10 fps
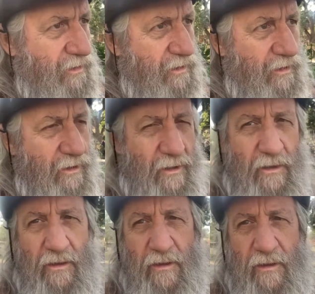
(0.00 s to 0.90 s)

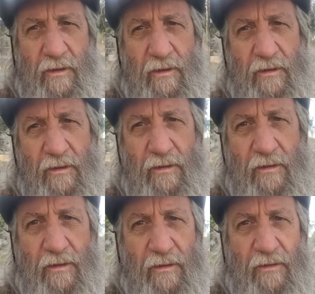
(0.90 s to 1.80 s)
the
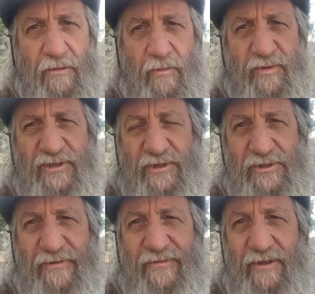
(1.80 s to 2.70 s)

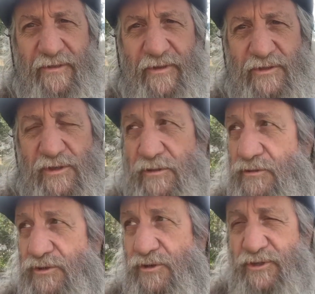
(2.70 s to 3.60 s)
position of the
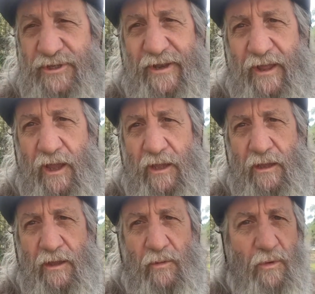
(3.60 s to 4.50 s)
evangelical church today.
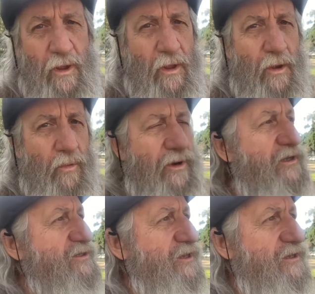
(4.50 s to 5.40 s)
And when I
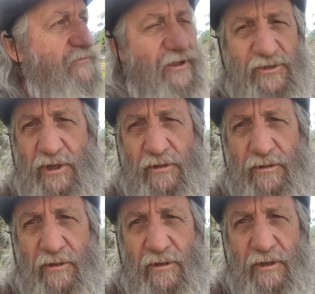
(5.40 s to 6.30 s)
say
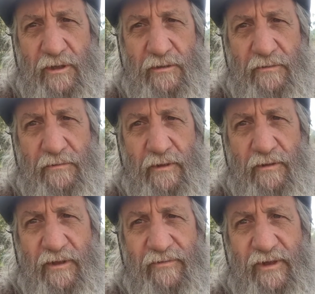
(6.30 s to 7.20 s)
evangelical,
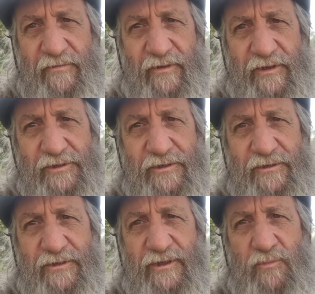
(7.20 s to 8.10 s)
I'll give a definition
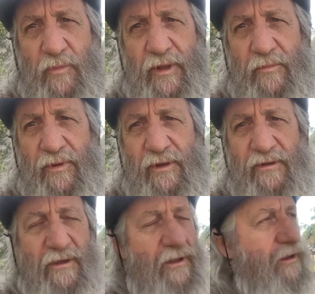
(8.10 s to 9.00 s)
in just a moment, but
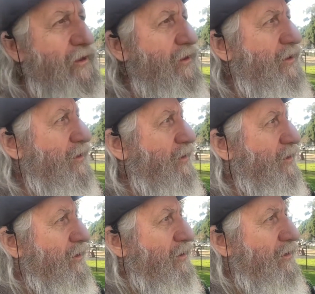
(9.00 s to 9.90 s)

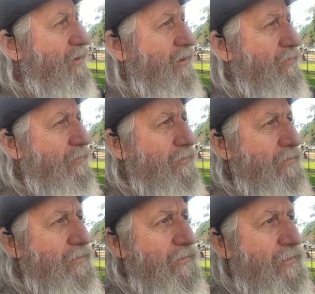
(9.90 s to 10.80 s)

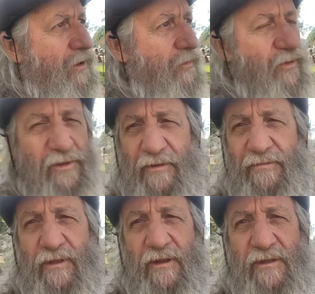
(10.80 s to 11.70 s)
I
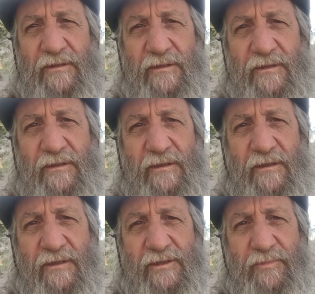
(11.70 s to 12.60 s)
believe that it
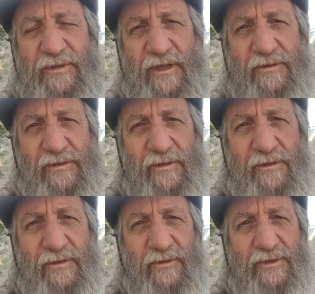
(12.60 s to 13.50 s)
is potentially
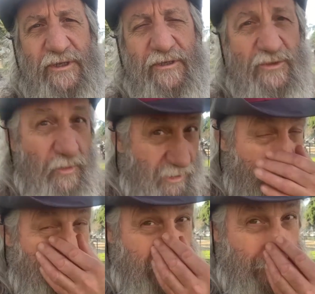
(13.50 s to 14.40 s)
losing its
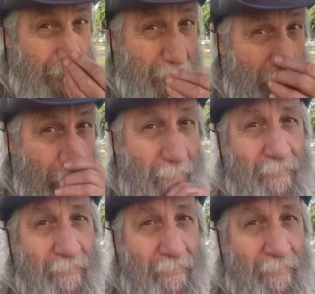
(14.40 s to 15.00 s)
witness in